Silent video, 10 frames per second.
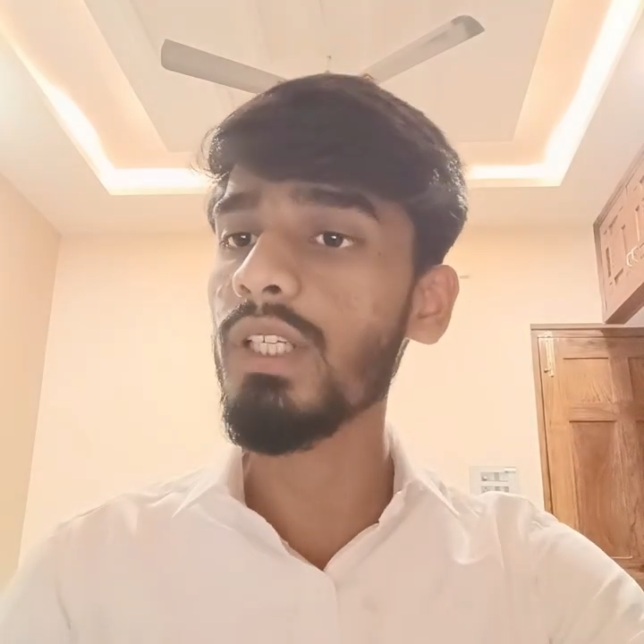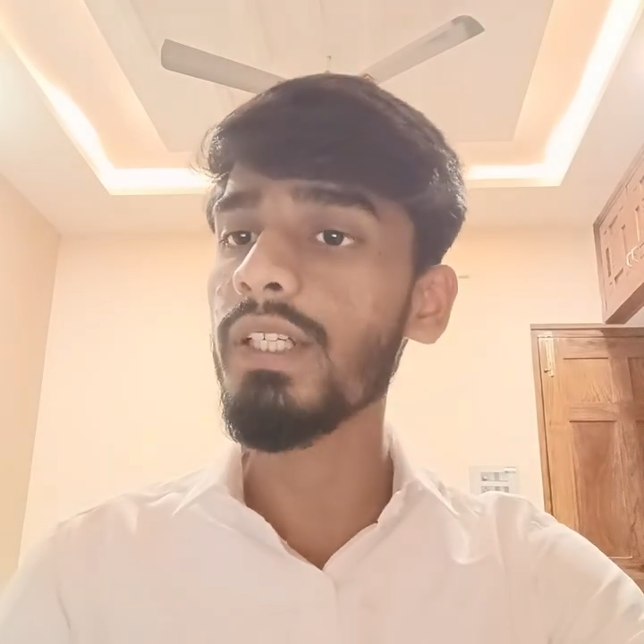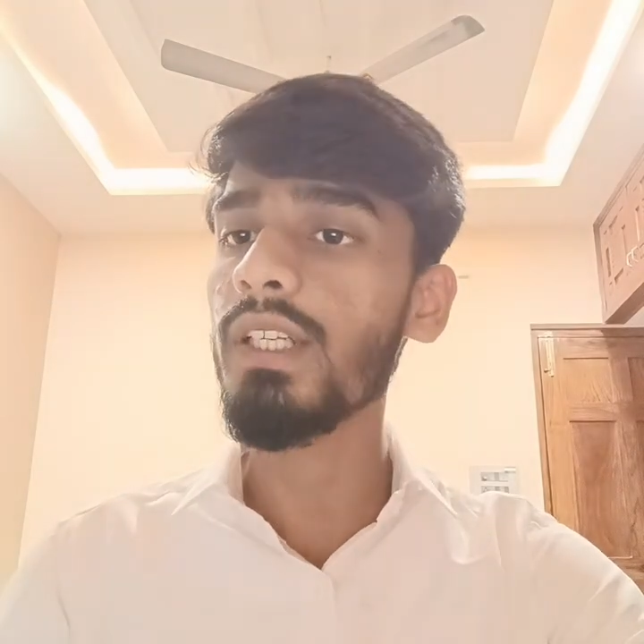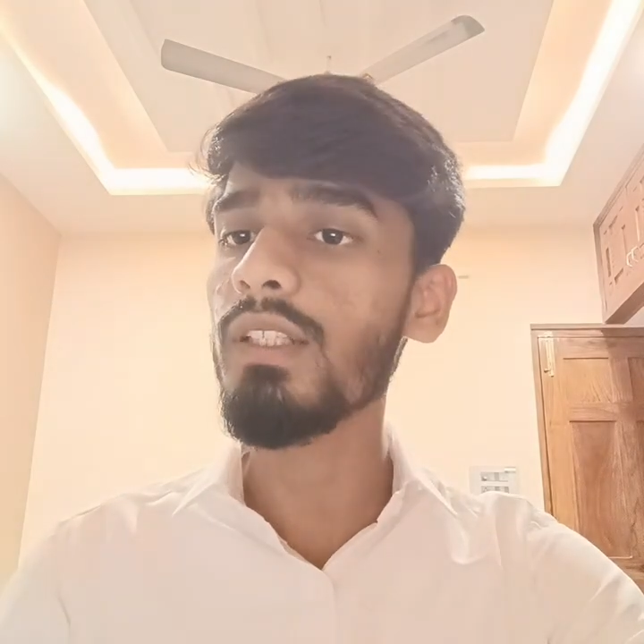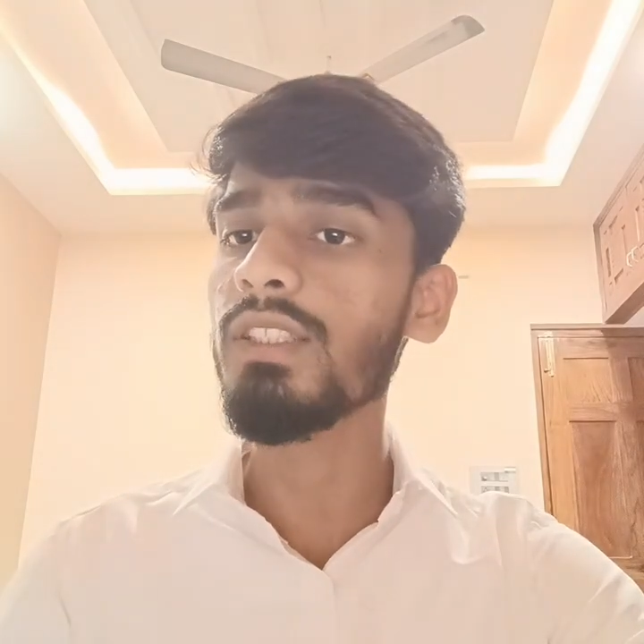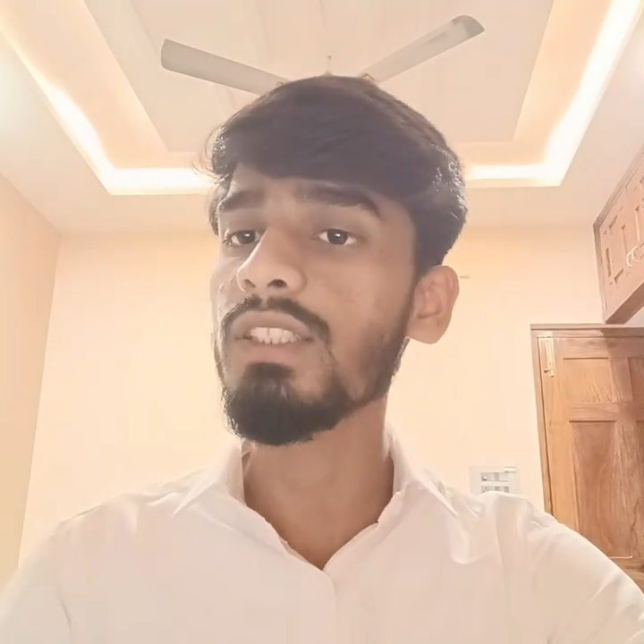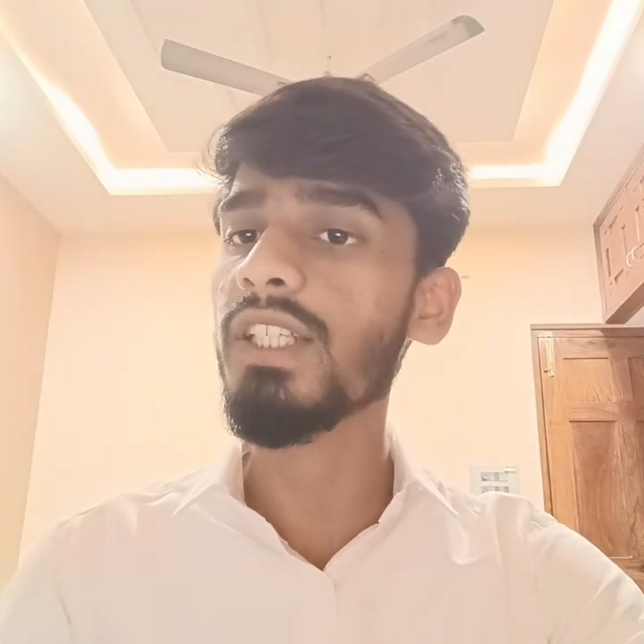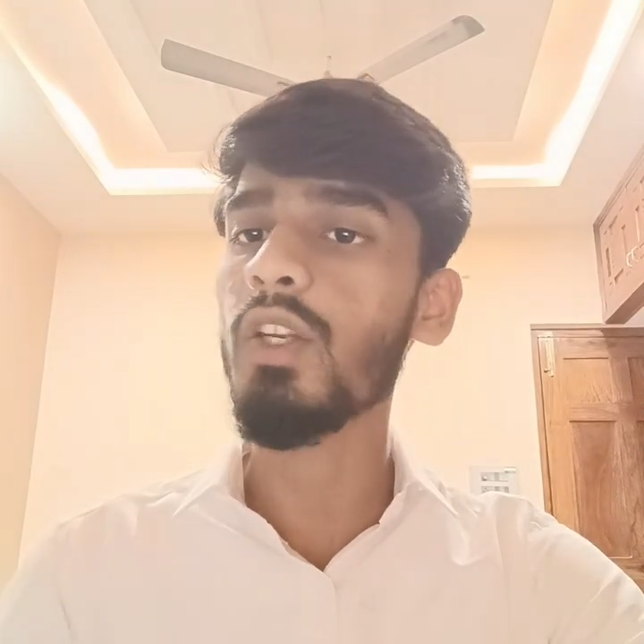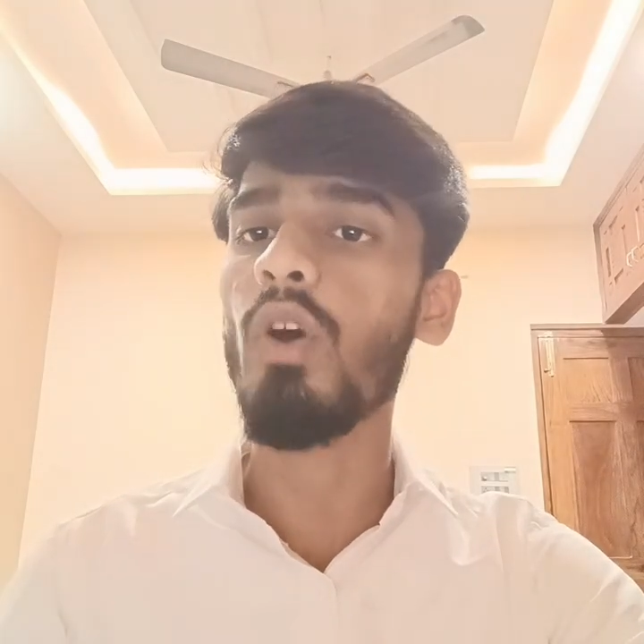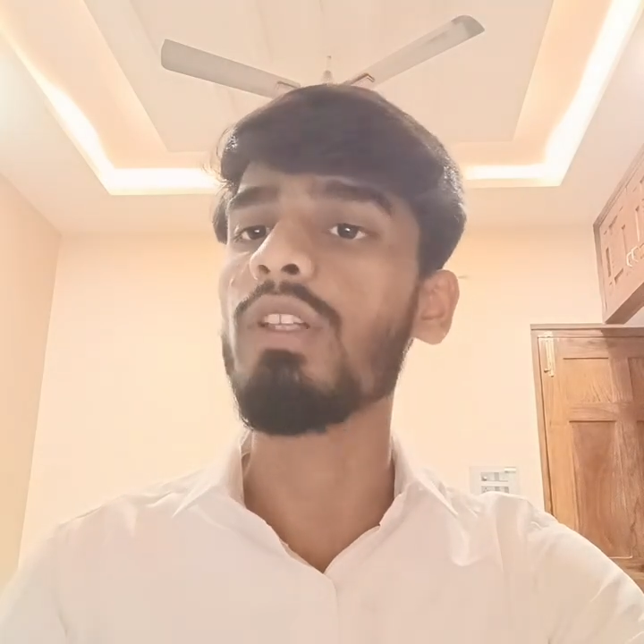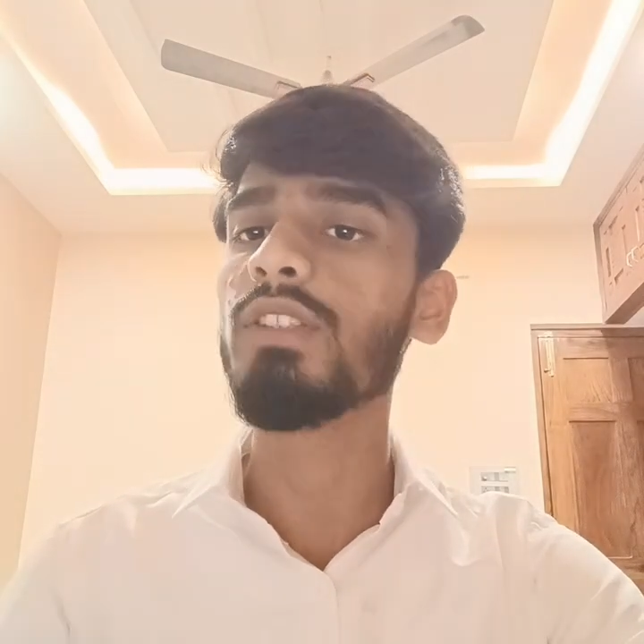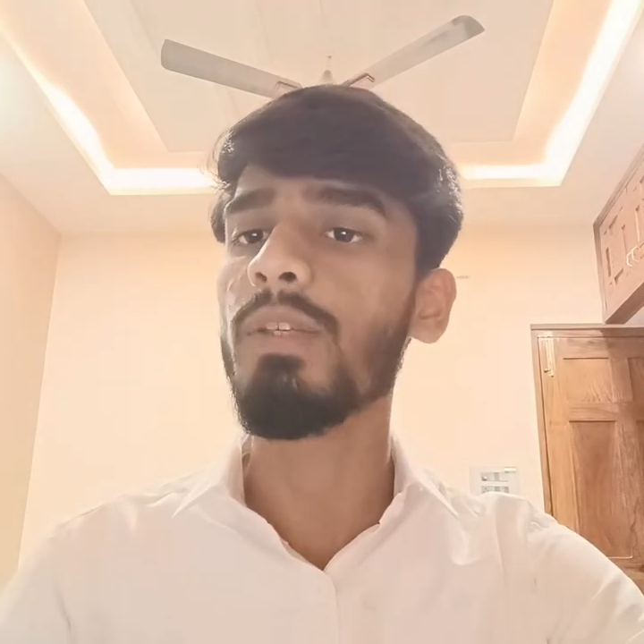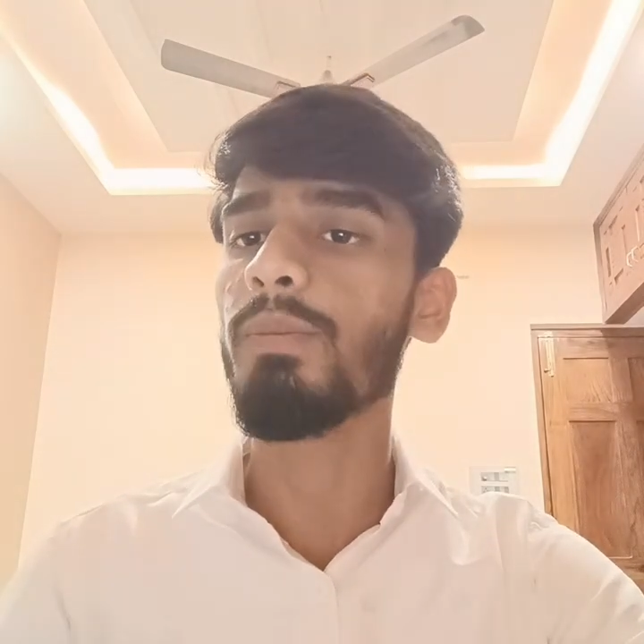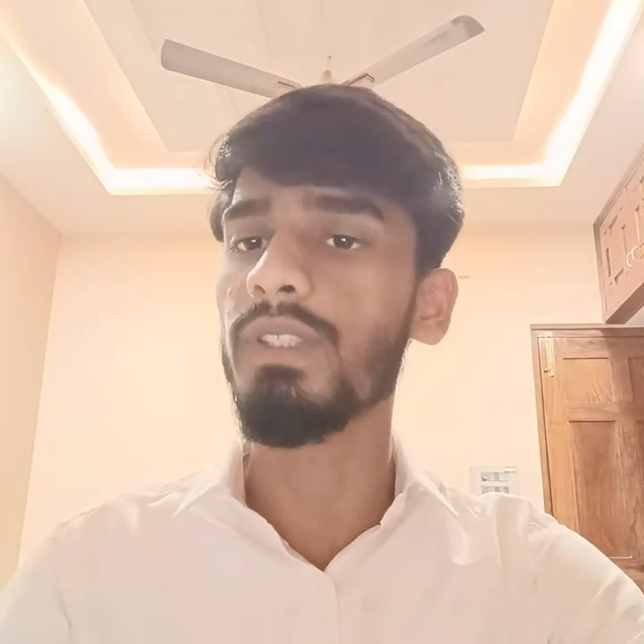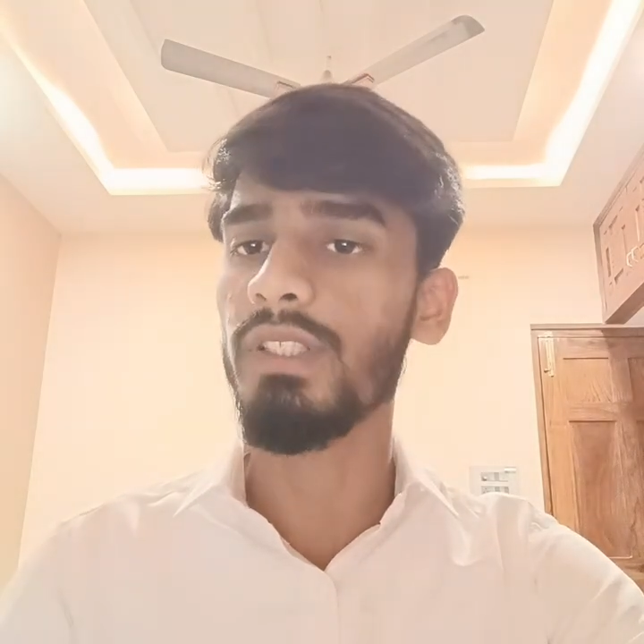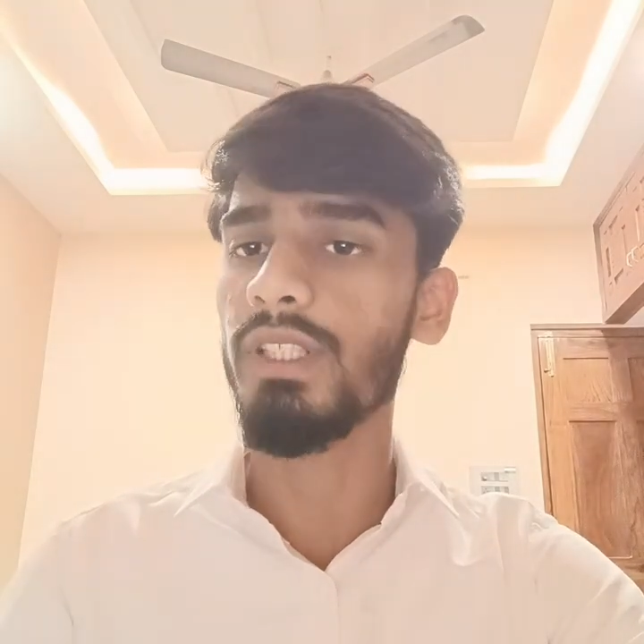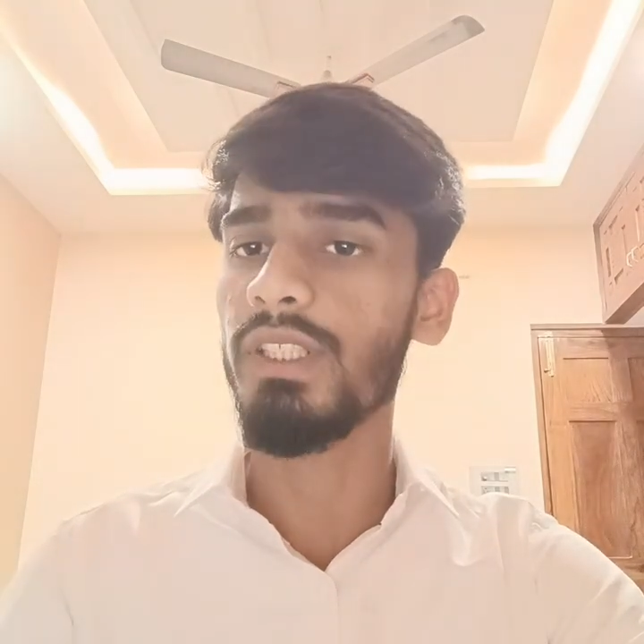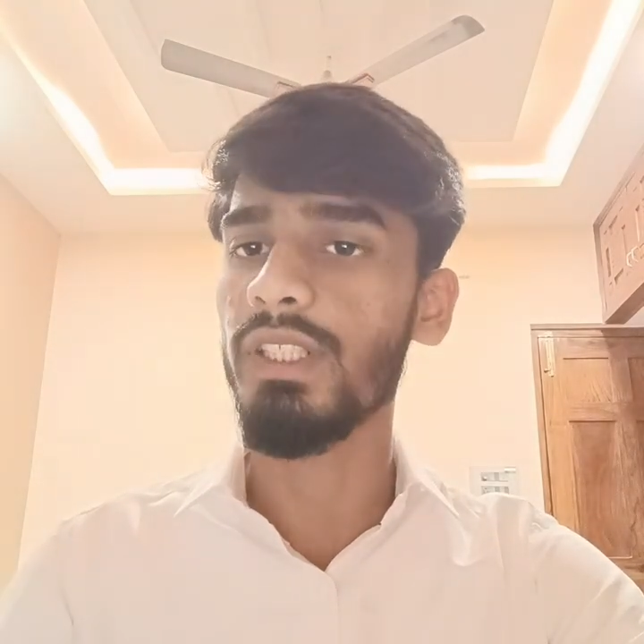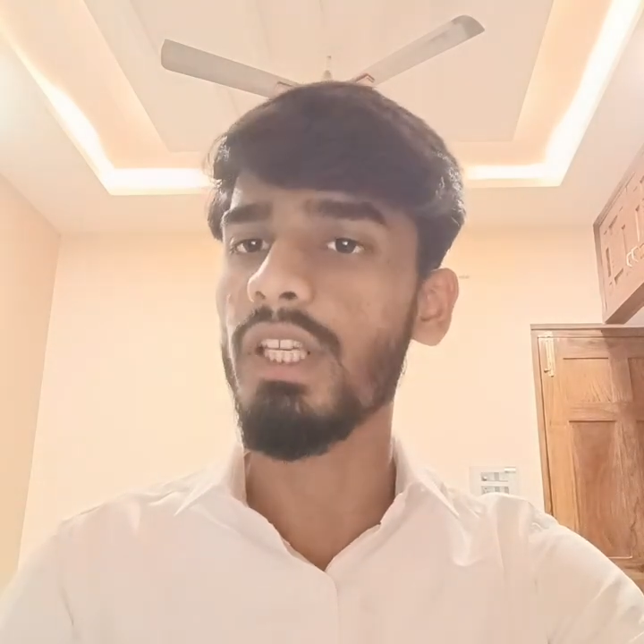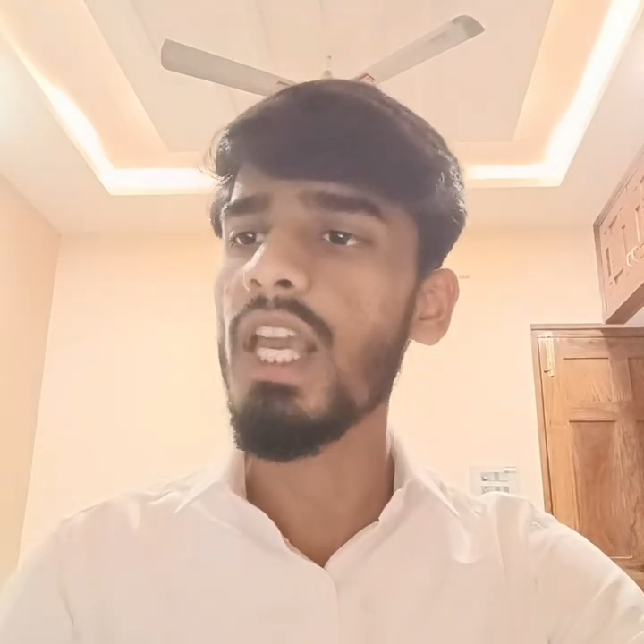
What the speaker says: intelligence and knowledge representation.